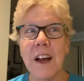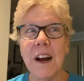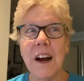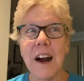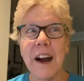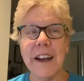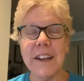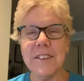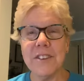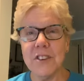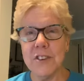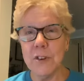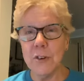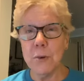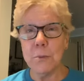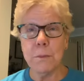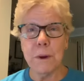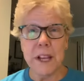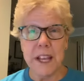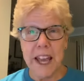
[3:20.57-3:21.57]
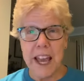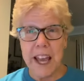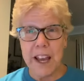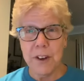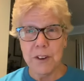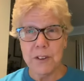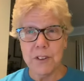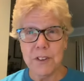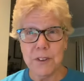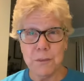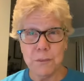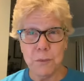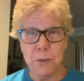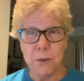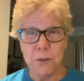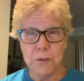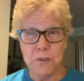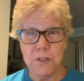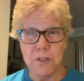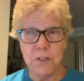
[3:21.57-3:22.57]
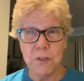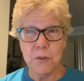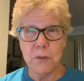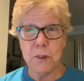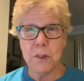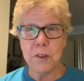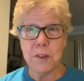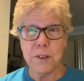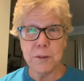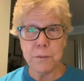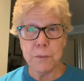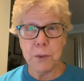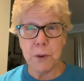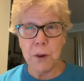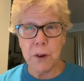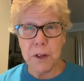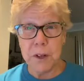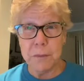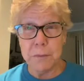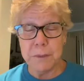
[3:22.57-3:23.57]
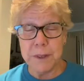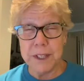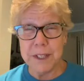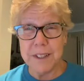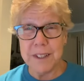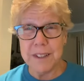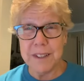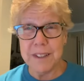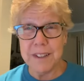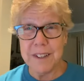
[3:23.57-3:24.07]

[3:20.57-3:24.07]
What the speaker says: I'd sold my house and moved to an apartment.